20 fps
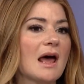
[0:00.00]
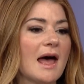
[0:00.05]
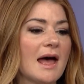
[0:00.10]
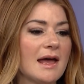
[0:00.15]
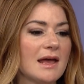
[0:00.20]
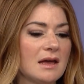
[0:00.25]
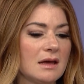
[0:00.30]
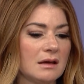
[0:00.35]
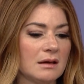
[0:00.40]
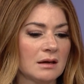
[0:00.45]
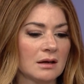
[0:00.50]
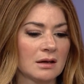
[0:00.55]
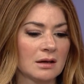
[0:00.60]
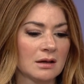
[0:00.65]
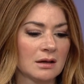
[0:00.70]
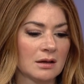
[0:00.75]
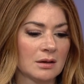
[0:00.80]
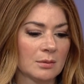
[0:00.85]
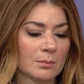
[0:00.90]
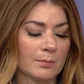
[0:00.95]
I,
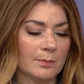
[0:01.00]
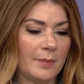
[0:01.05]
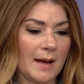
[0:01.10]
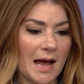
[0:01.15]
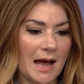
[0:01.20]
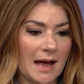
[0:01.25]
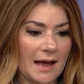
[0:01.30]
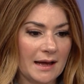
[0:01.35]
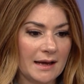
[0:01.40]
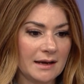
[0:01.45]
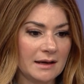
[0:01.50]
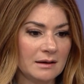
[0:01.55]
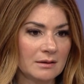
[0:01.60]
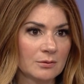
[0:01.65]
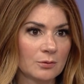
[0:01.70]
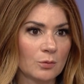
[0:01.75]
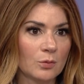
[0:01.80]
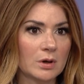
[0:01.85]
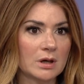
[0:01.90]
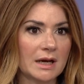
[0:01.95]
buy
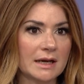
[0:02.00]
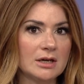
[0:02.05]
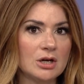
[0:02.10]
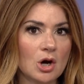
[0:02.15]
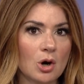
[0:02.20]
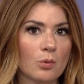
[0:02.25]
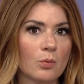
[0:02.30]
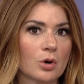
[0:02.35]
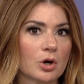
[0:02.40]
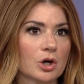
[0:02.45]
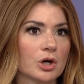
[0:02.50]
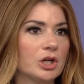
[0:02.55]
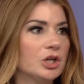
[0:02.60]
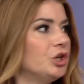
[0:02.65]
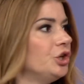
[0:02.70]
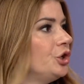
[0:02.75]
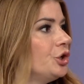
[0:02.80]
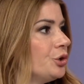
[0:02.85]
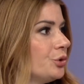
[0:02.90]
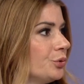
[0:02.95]
what I know we're gonna
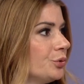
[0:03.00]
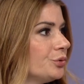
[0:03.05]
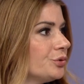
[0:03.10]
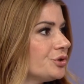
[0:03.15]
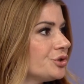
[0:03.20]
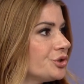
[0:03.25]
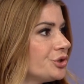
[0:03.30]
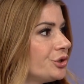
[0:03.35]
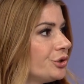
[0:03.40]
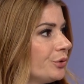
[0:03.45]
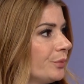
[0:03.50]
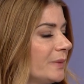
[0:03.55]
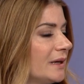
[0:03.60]
use too